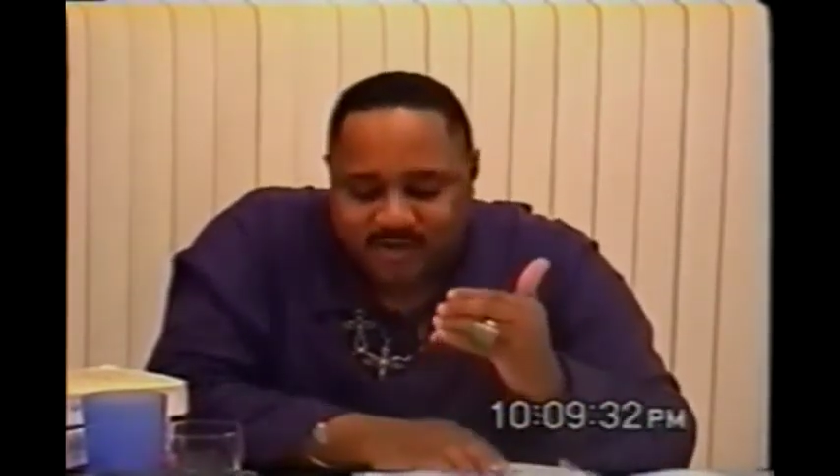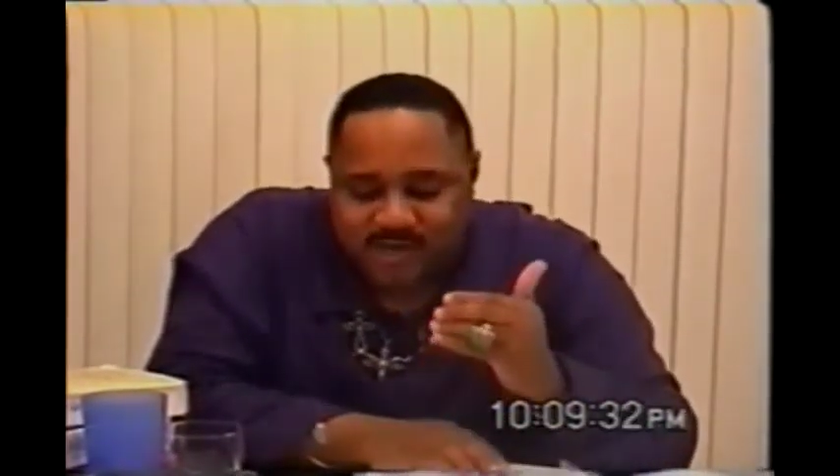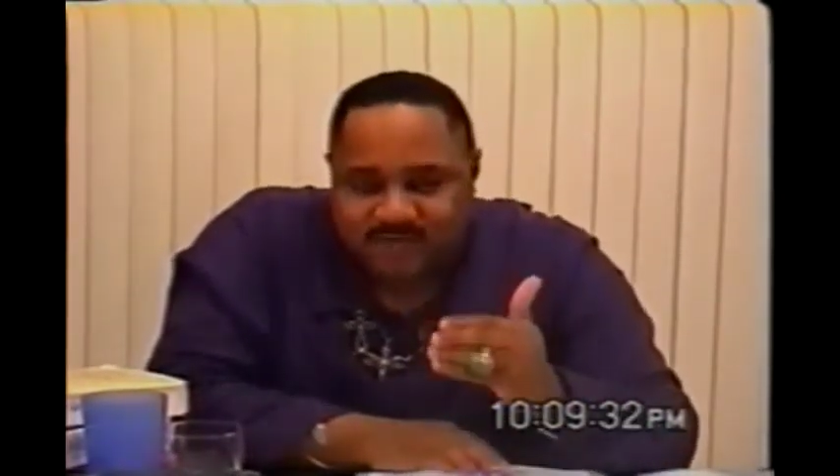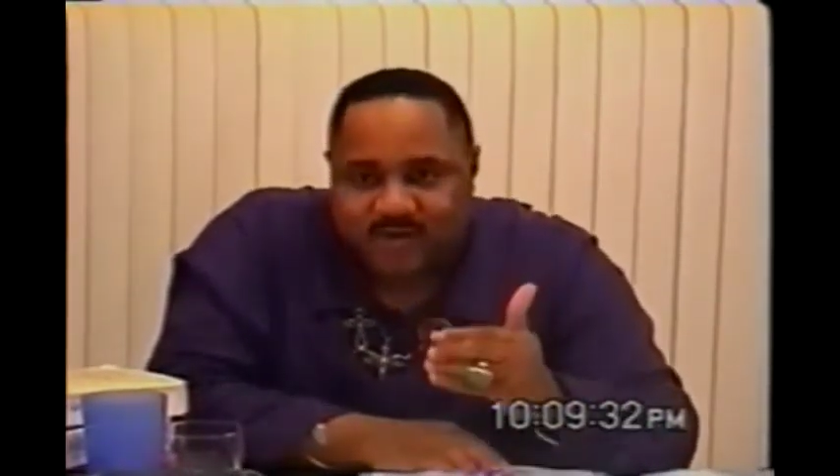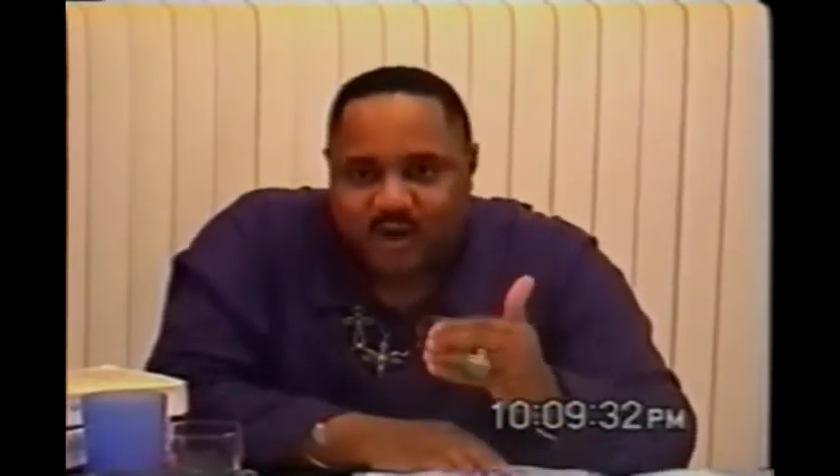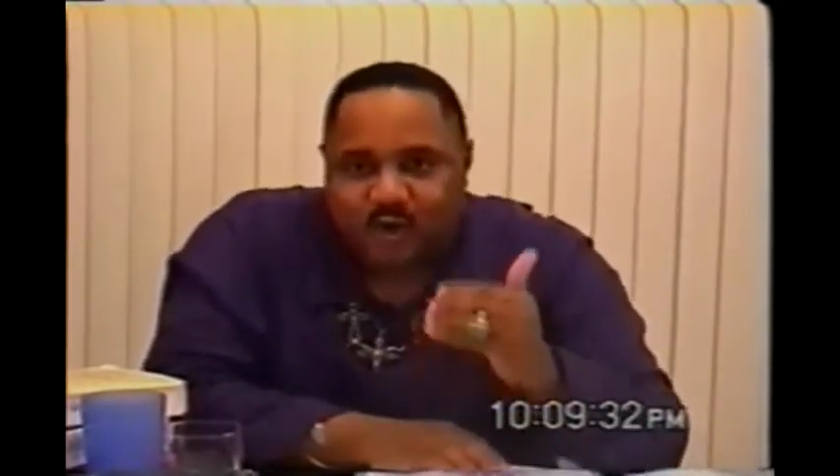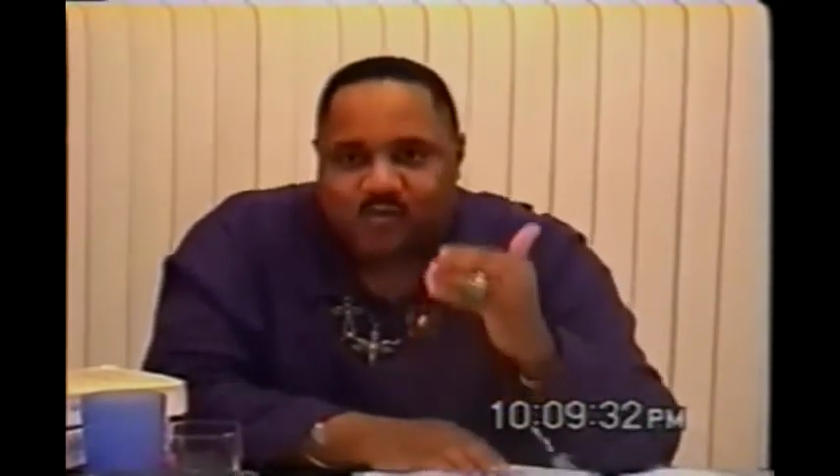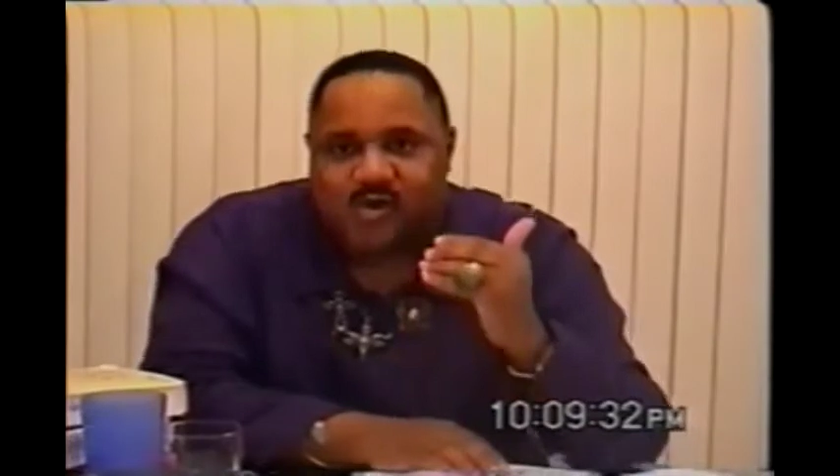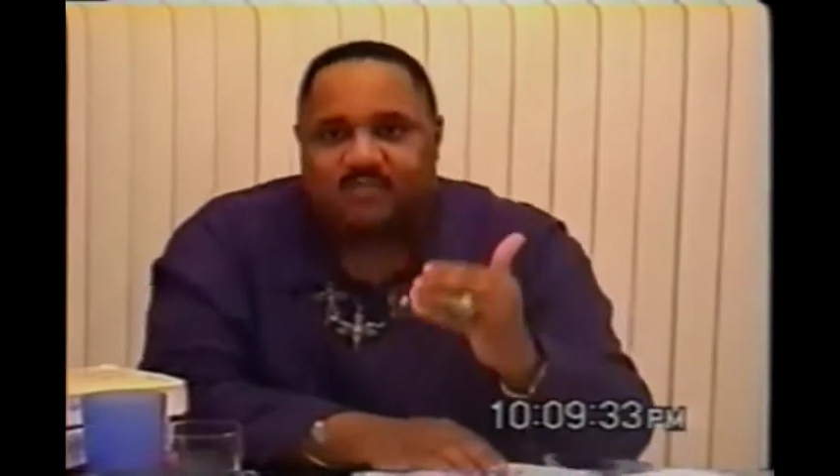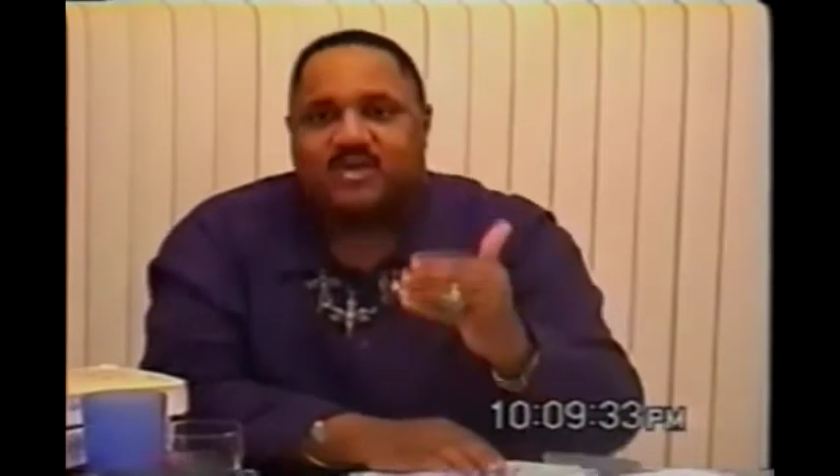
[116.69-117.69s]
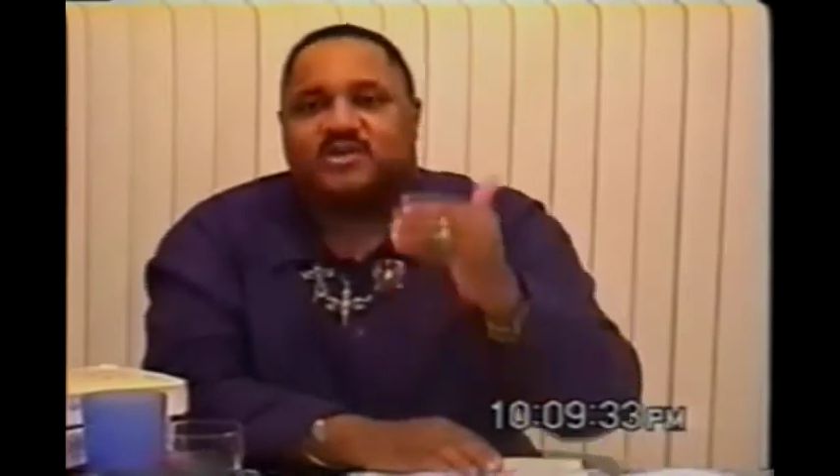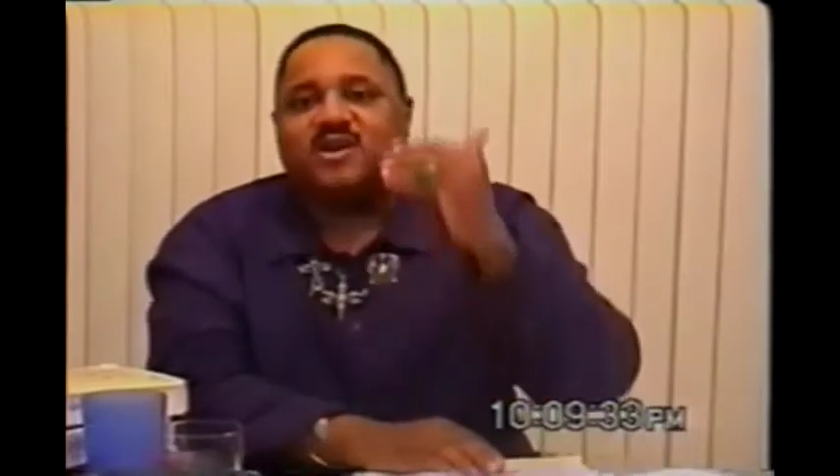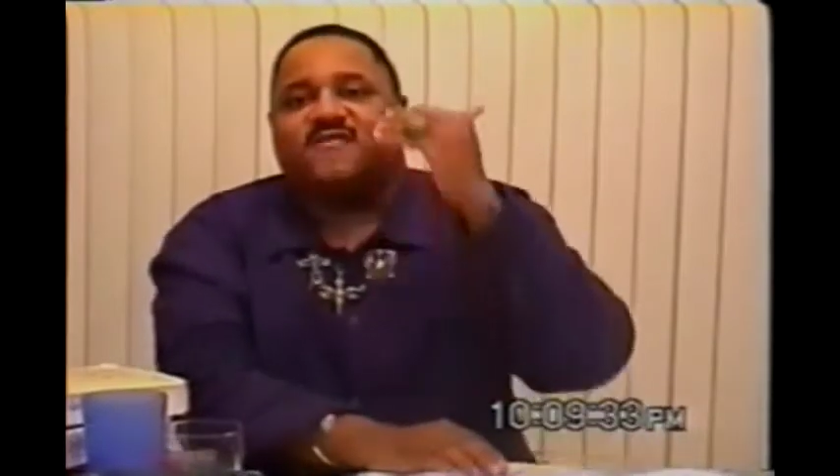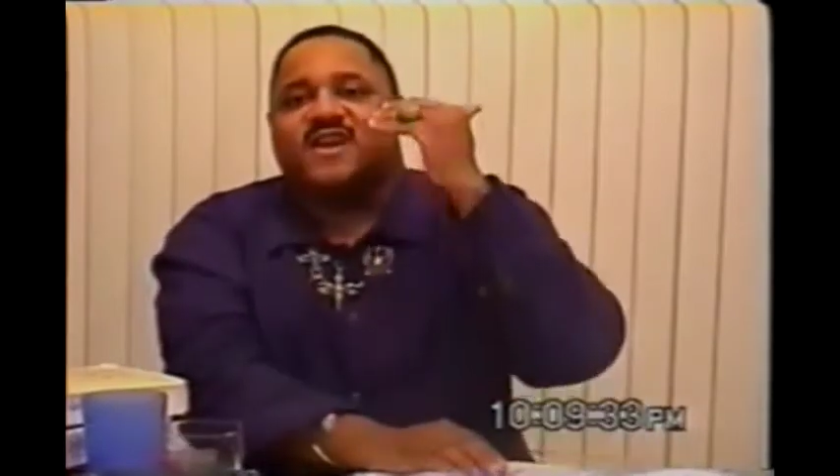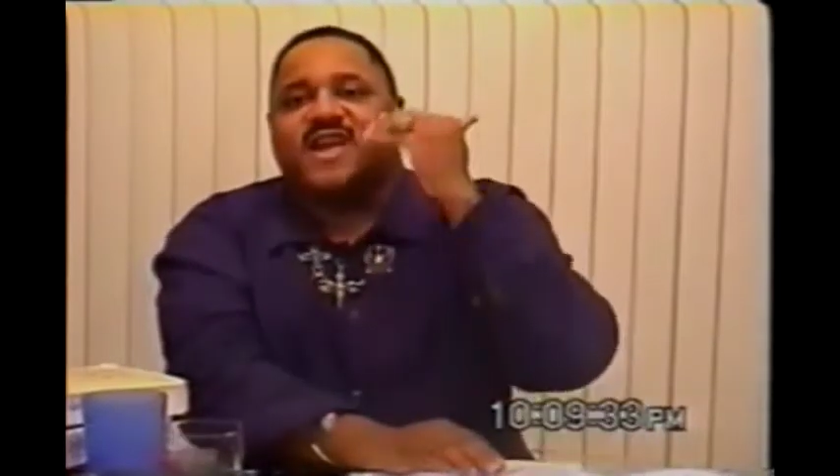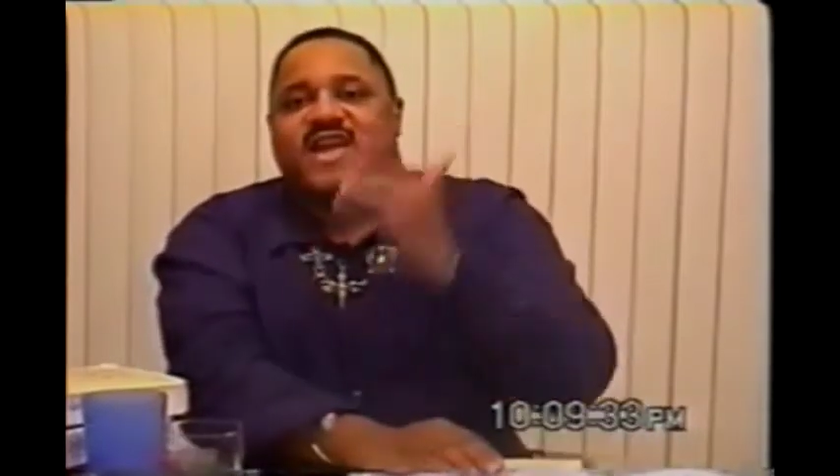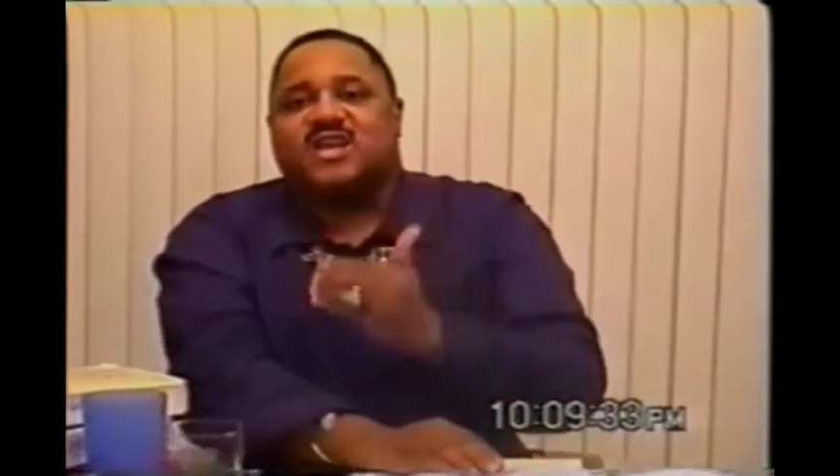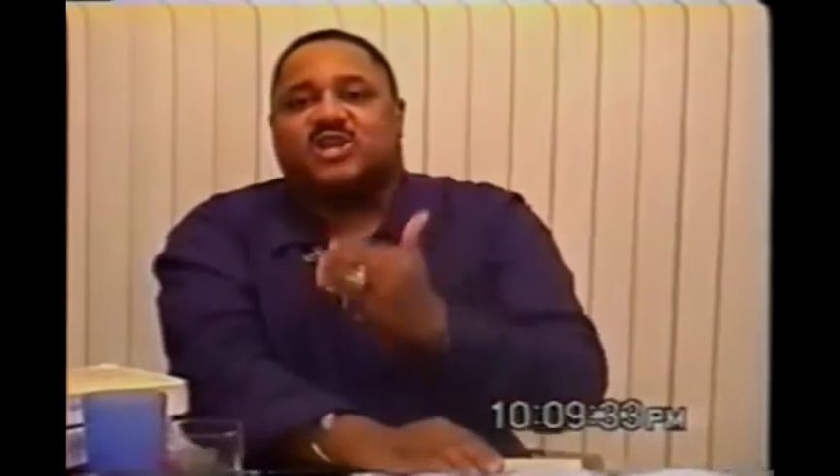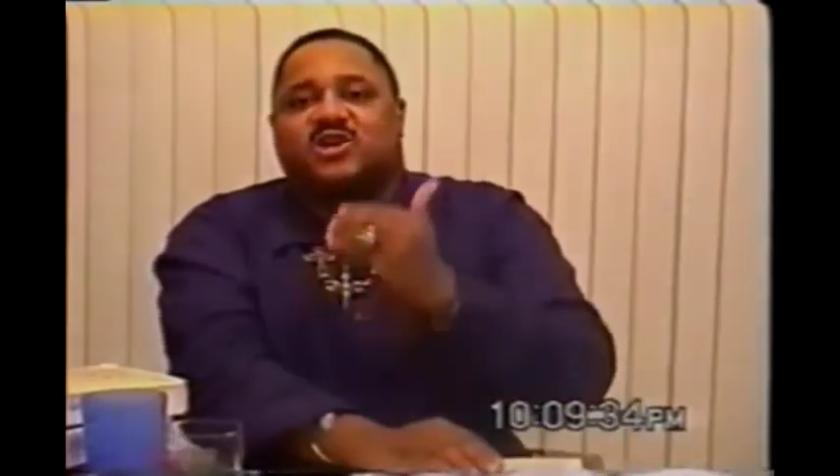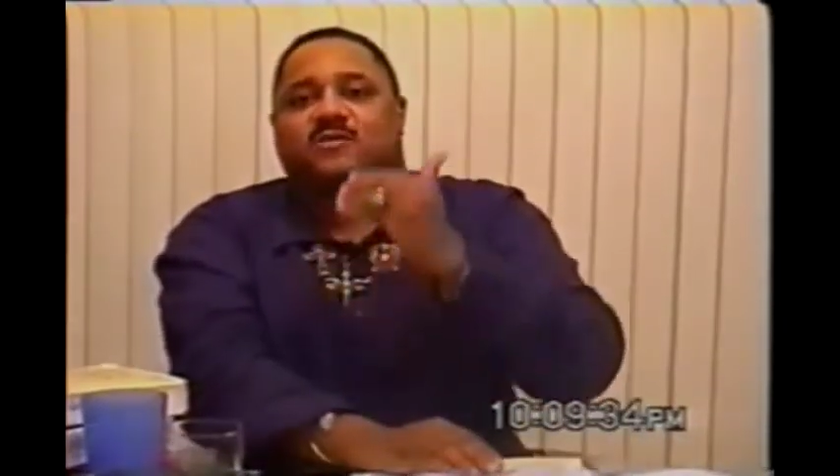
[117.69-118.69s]
given a remnant of an
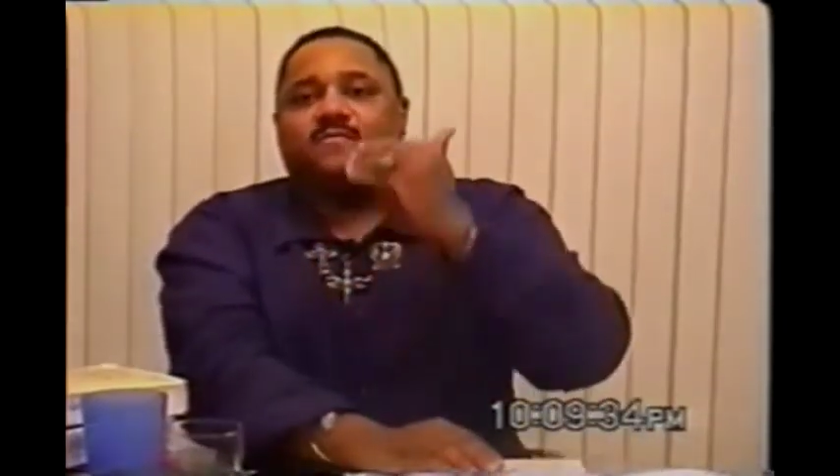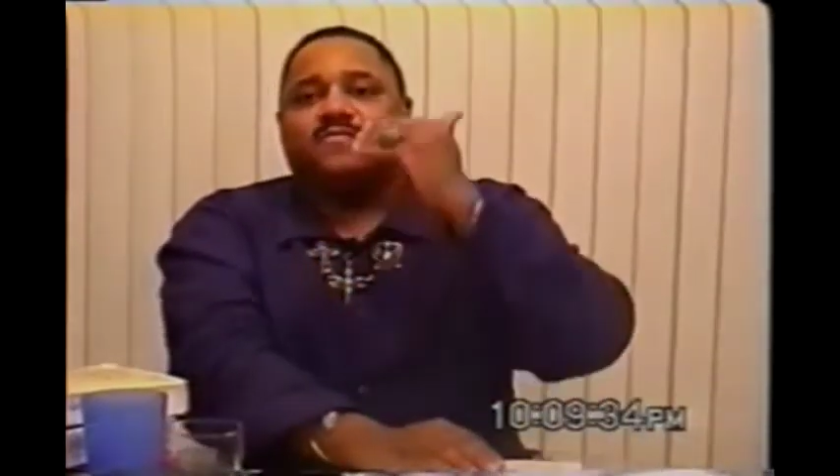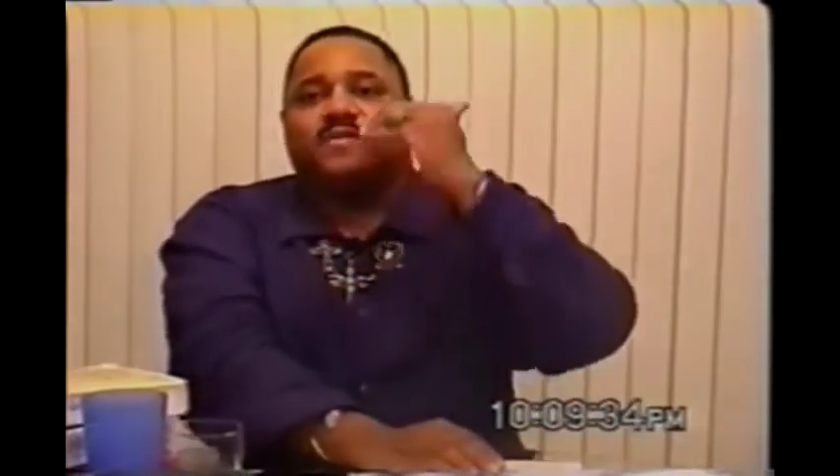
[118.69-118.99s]
ancient